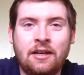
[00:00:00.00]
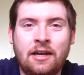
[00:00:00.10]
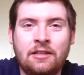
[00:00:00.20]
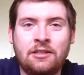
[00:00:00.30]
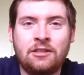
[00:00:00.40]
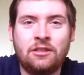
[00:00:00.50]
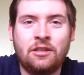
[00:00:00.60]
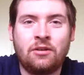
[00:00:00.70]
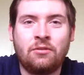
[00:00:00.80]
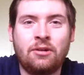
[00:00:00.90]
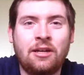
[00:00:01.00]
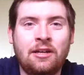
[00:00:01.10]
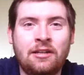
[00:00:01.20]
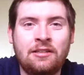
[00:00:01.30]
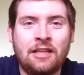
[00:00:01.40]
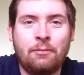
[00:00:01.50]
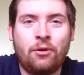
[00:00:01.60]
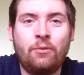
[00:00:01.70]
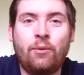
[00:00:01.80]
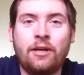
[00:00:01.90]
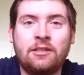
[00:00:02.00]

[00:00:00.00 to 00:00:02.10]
and just you know, this time only watch